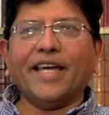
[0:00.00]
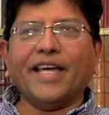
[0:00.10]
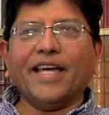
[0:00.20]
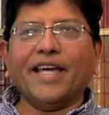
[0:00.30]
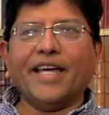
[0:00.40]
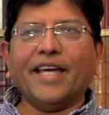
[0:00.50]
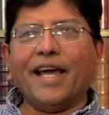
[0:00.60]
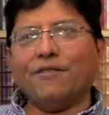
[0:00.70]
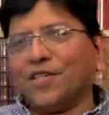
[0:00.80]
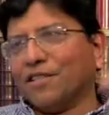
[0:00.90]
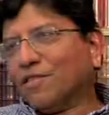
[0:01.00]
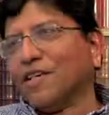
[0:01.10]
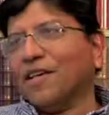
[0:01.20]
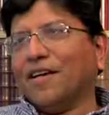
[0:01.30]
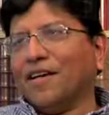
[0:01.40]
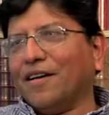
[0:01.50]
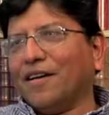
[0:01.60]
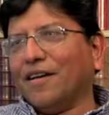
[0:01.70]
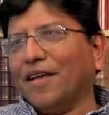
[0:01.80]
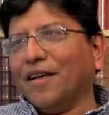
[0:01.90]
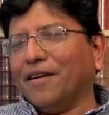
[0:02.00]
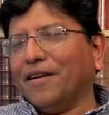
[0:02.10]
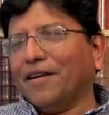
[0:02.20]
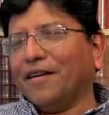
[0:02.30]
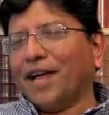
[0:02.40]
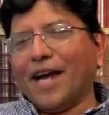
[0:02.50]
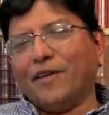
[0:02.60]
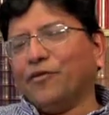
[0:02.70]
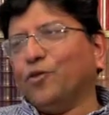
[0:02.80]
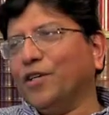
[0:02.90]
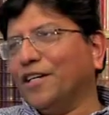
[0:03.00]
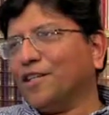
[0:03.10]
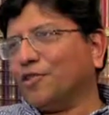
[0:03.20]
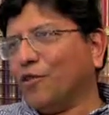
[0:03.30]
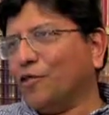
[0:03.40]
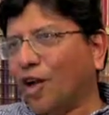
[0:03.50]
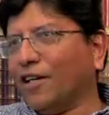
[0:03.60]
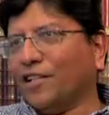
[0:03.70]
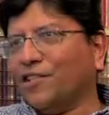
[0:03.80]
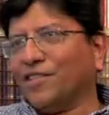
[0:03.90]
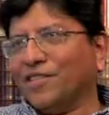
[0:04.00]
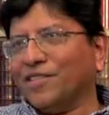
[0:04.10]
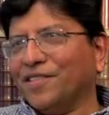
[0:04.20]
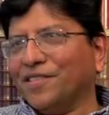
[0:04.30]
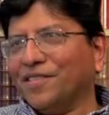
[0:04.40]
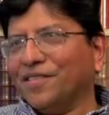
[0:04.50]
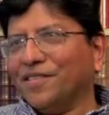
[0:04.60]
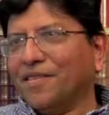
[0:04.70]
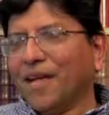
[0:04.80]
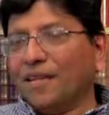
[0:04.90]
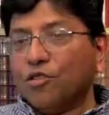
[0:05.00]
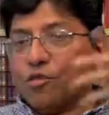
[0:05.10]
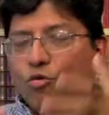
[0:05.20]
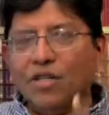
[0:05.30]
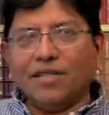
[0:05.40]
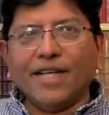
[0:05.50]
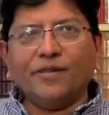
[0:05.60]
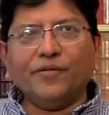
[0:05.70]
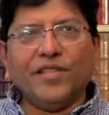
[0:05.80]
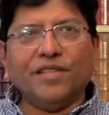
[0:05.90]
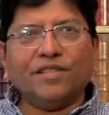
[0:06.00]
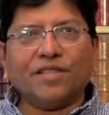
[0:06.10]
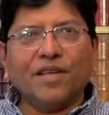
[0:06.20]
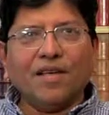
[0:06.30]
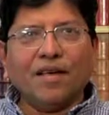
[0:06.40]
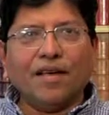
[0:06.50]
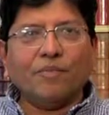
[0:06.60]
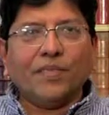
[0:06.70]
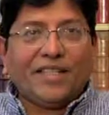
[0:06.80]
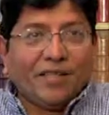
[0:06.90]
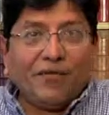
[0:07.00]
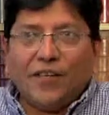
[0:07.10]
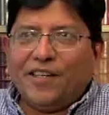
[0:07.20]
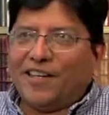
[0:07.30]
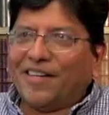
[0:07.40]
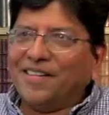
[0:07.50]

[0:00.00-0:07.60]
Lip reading: because they have just had a few years of knowledge, and the student then feels a bit inferior.